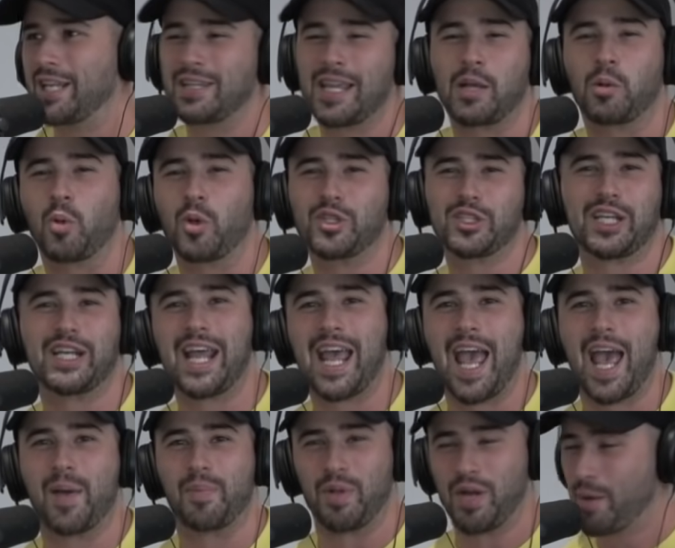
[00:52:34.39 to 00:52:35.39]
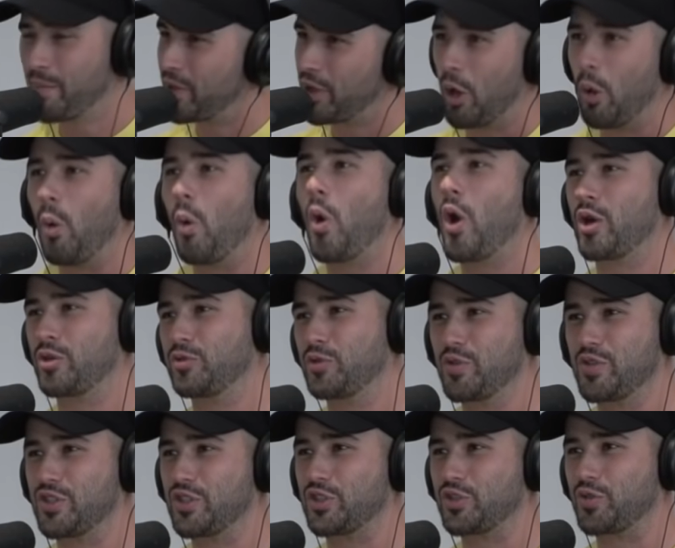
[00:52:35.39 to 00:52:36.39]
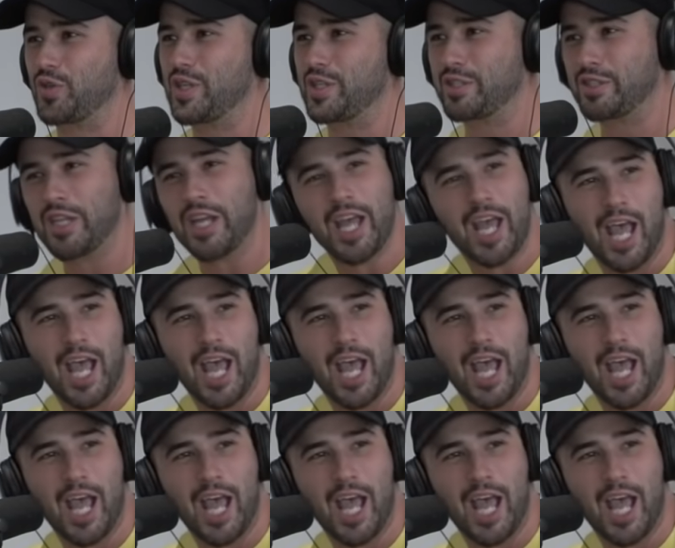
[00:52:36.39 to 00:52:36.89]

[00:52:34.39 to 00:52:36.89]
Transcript: Like what's gonna happen? I'm gonna walk through the streets